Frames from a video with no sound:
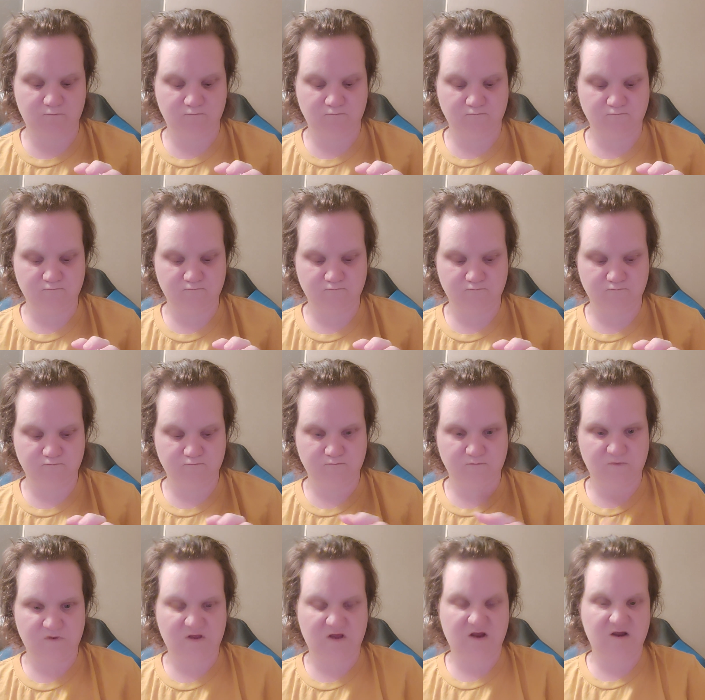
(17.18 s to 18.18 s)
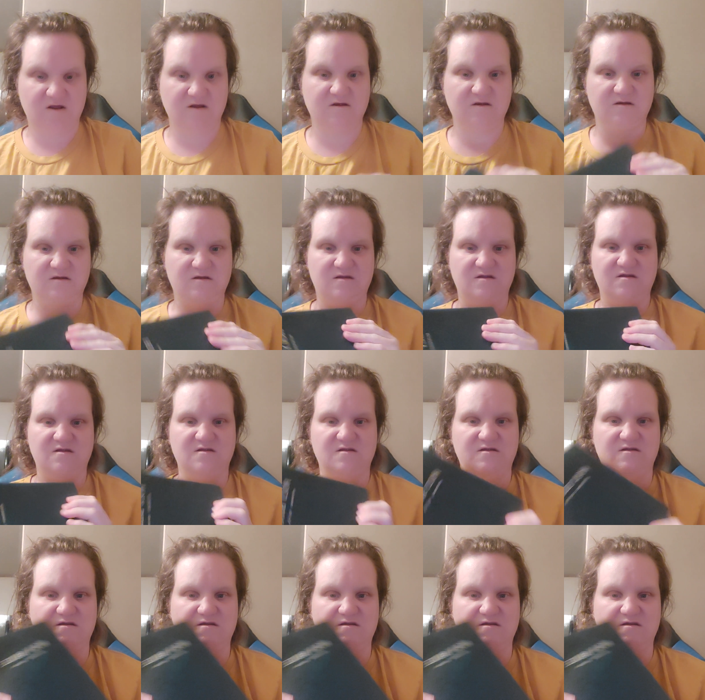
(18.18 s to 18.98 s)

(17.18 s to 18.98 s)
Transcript: No one is speaking in this clip.